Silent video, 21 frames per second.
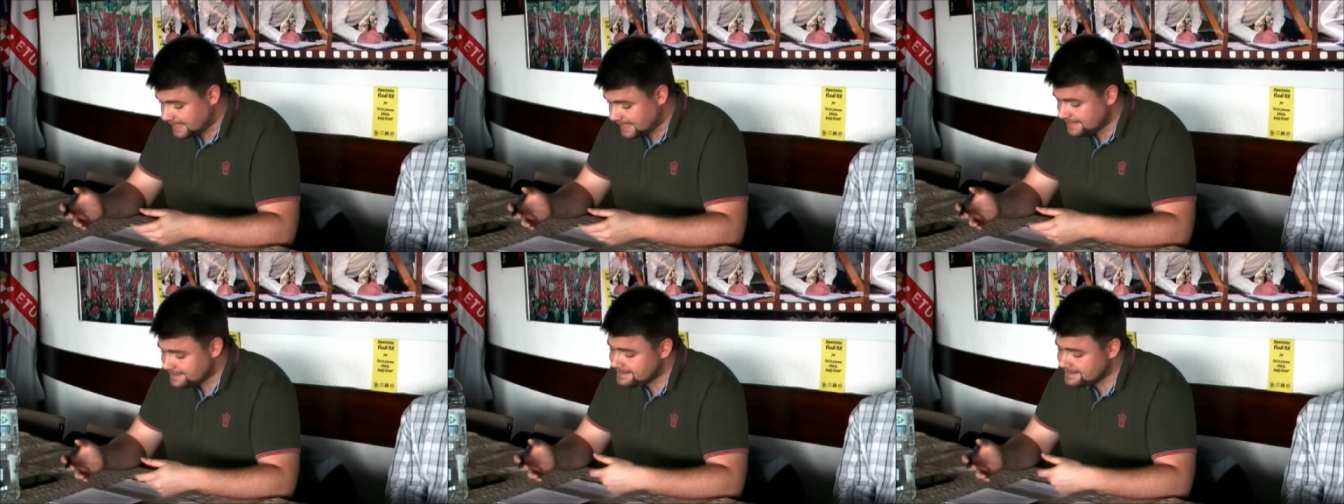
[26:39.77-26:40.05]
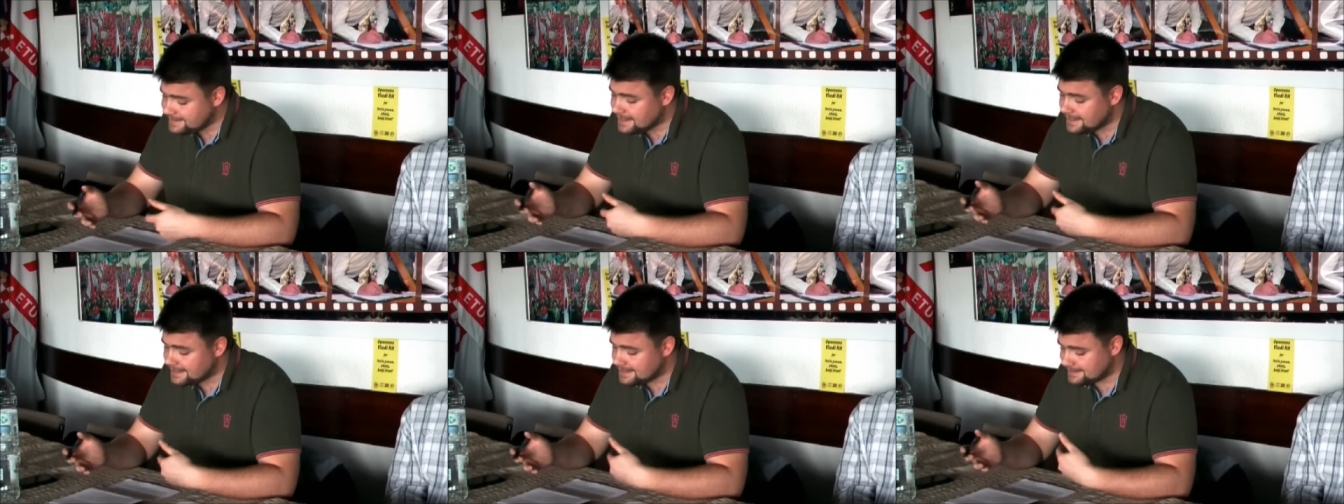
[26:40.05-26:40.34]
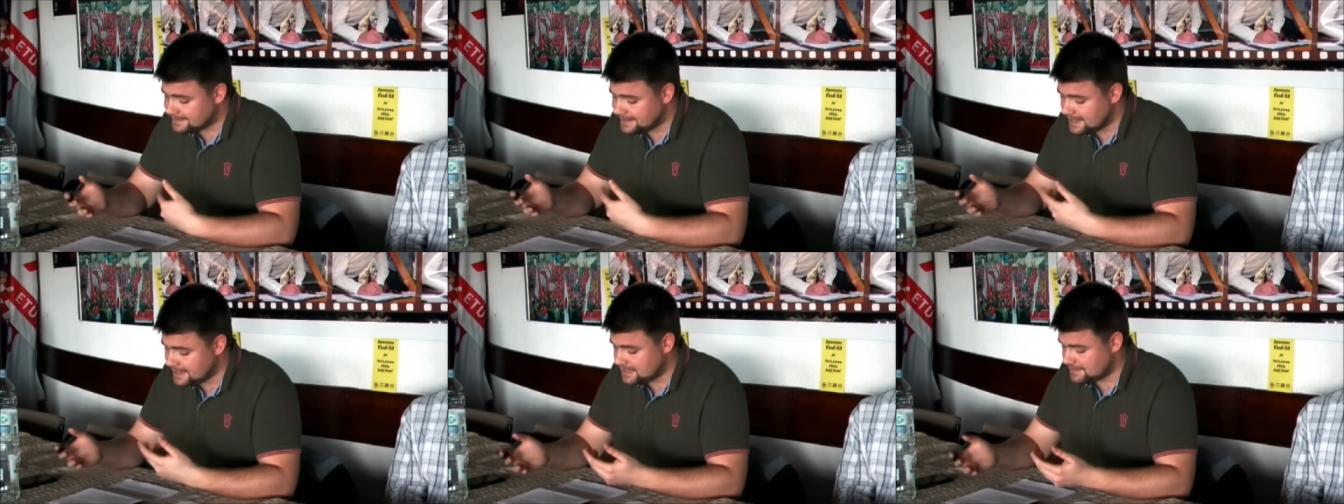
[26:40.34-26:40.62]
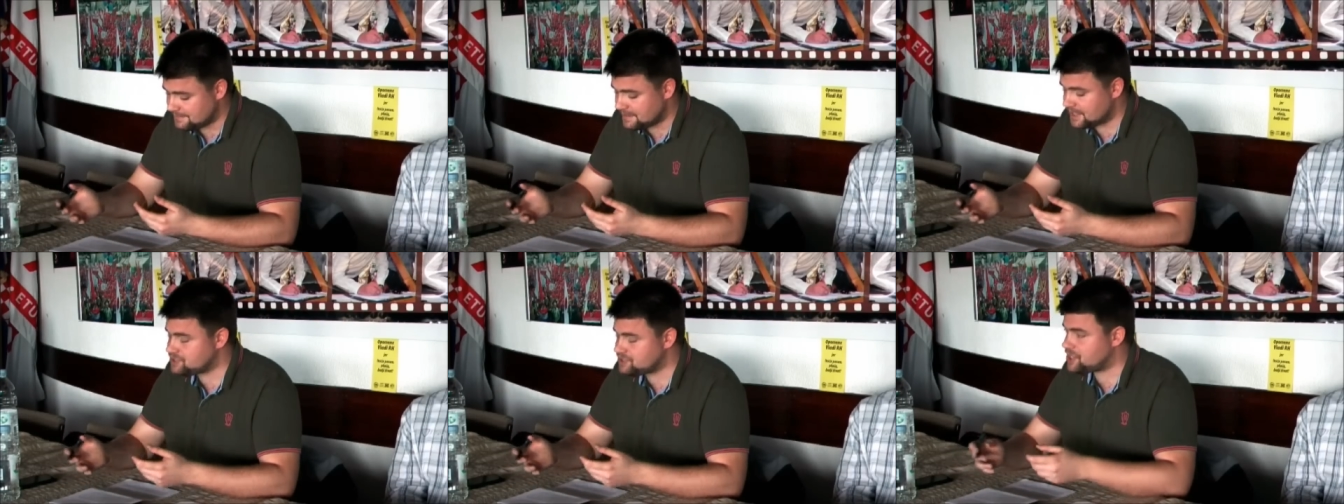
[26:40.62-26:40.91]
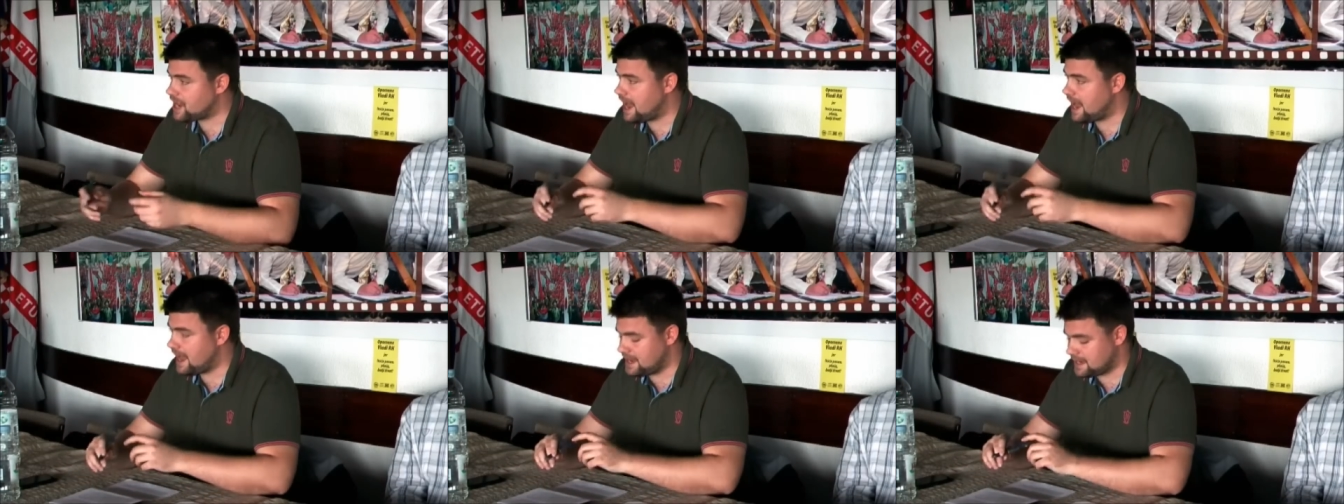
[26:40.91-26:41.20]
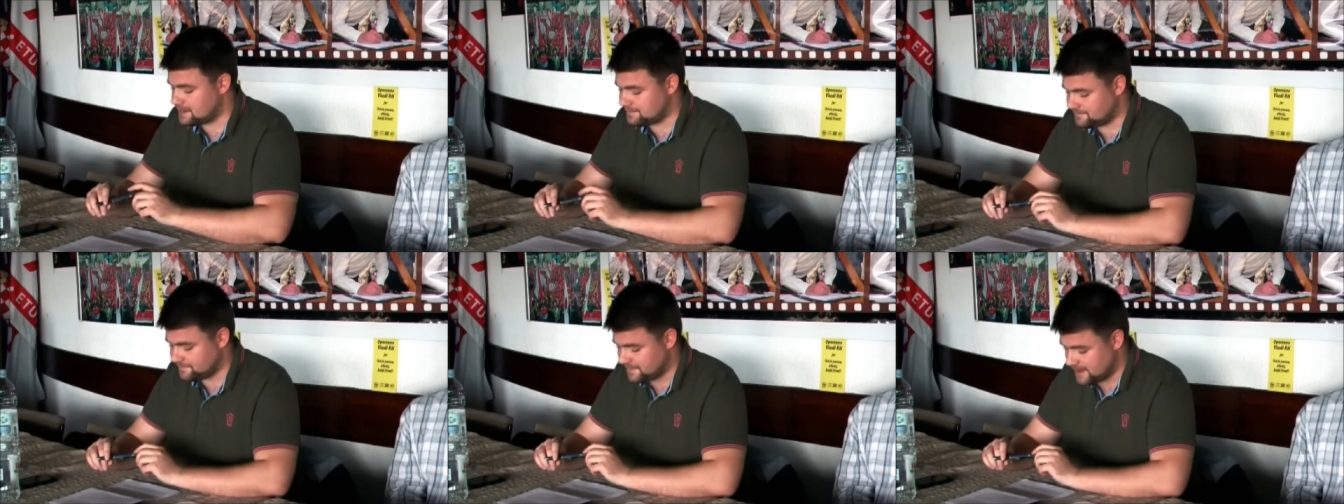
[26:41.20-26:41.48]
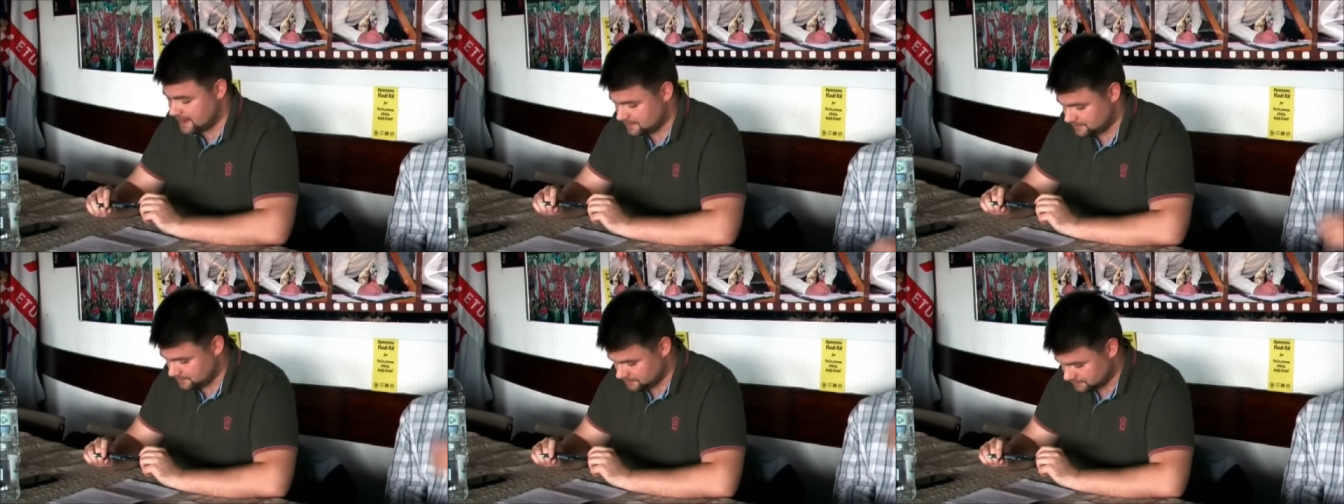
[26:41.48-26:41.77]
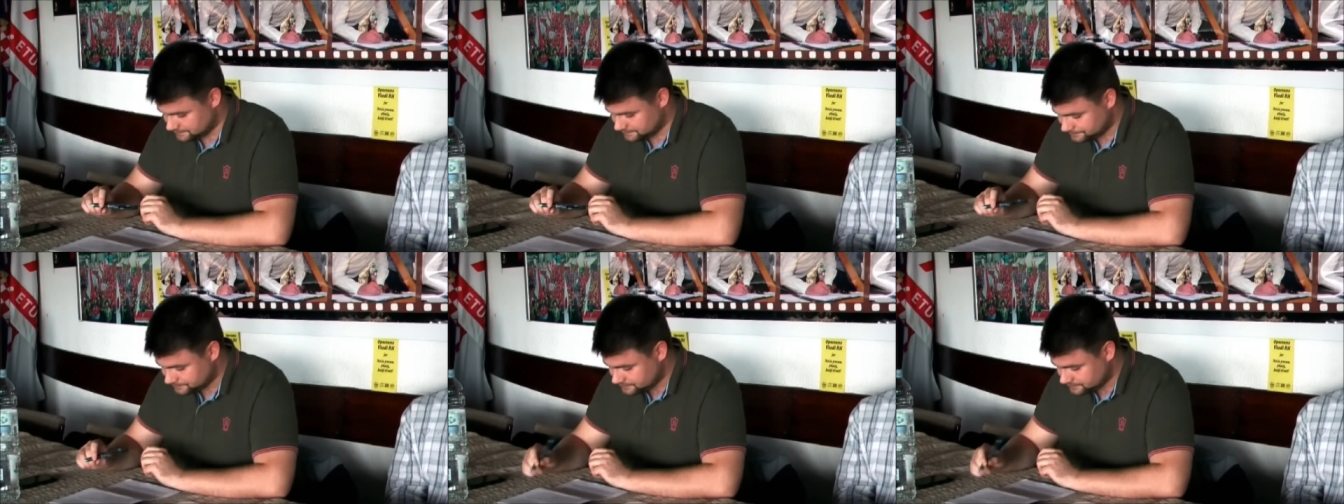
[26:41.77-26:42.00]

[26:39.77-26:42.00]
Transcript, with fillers: it can attain a much higher value.